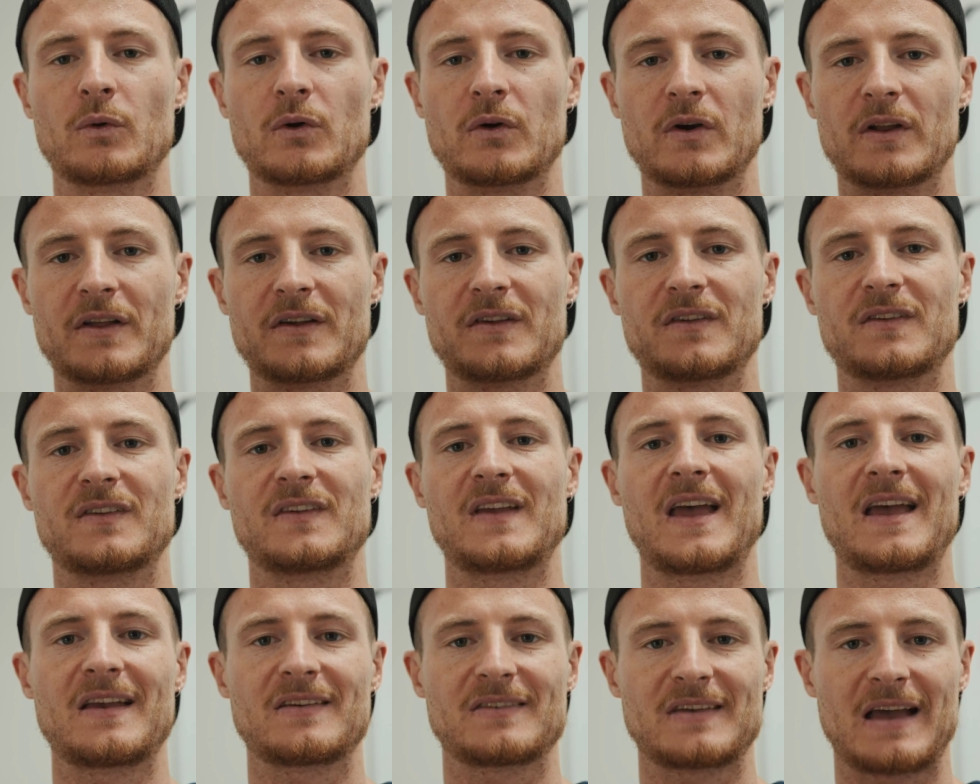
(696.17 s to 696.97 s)
We will
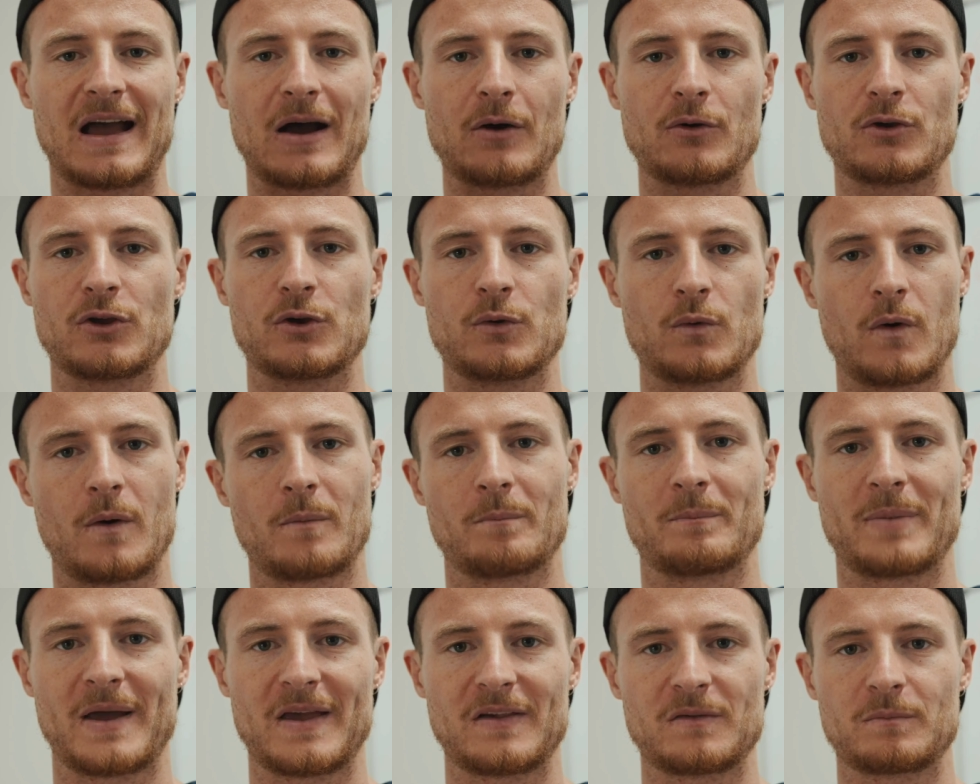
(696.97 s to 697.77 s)
assess how you are
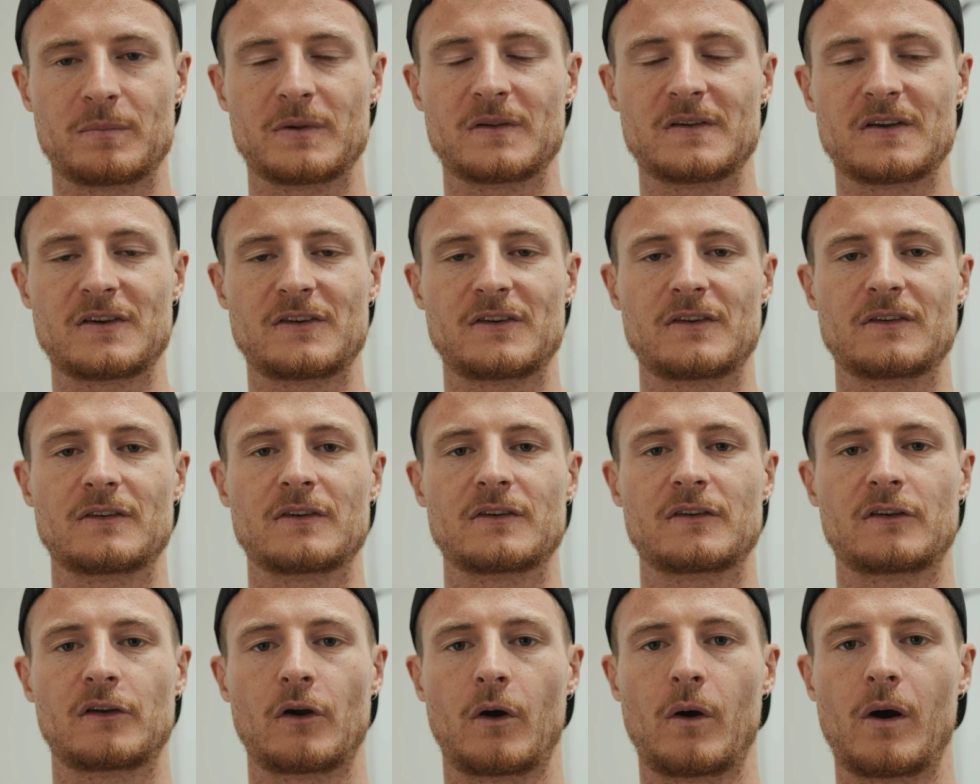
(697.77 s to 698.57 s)
best positioned
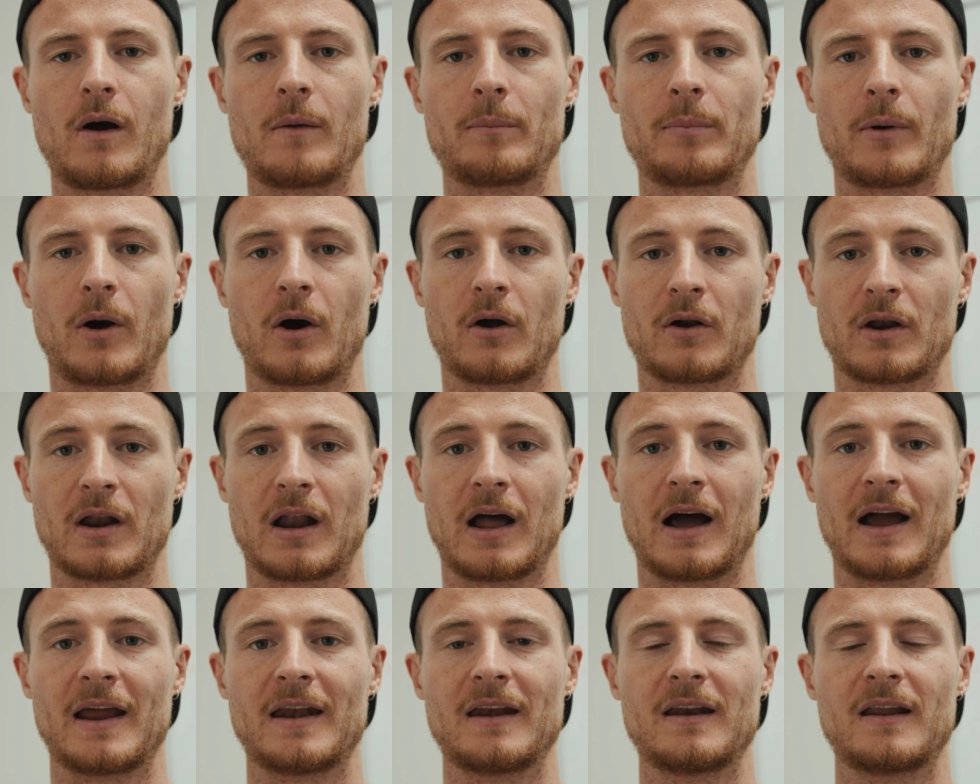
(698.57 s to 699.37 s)
to show up
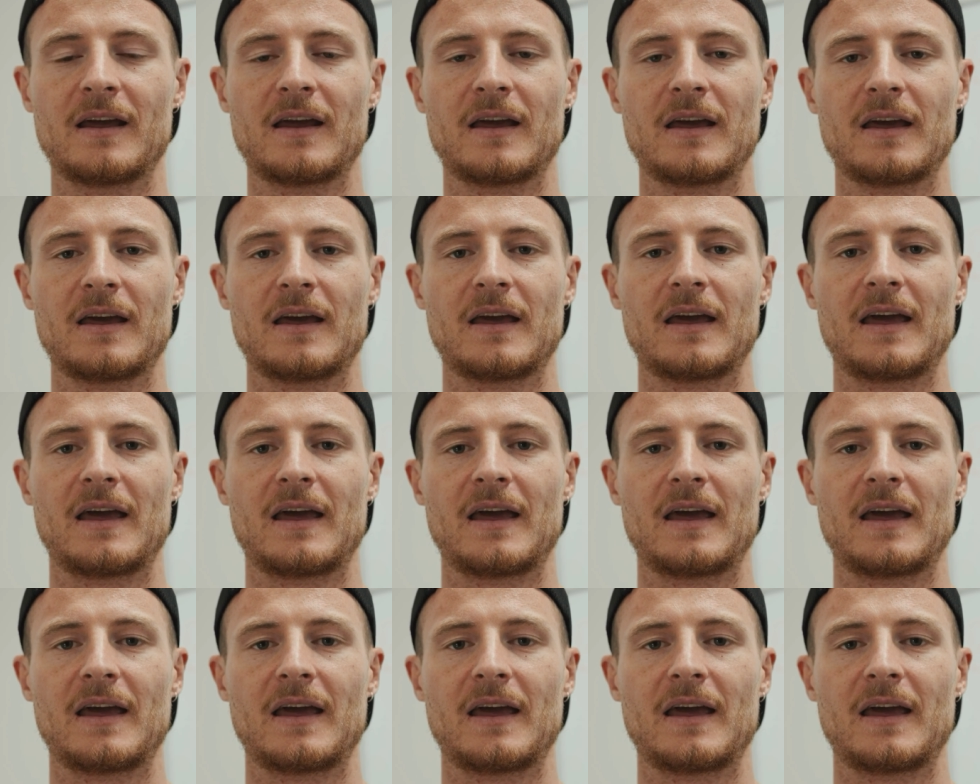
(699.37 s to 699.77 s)
online,